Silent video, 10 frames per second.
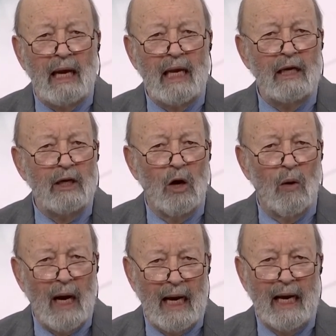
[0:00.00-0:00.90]

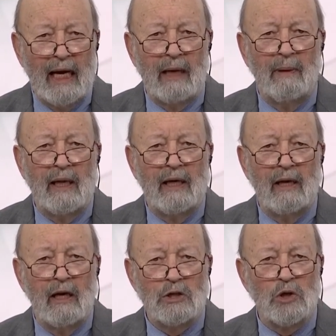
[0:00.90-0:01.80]
Indigo Ag made an
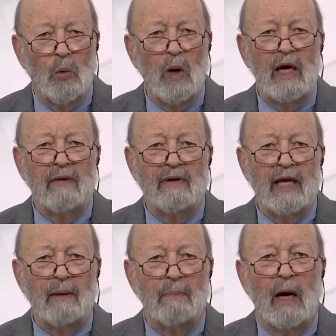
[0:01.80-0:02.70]
initial wave in
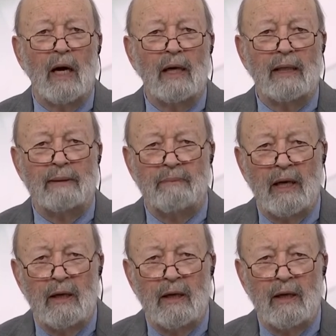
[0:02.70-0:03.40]
that pond, and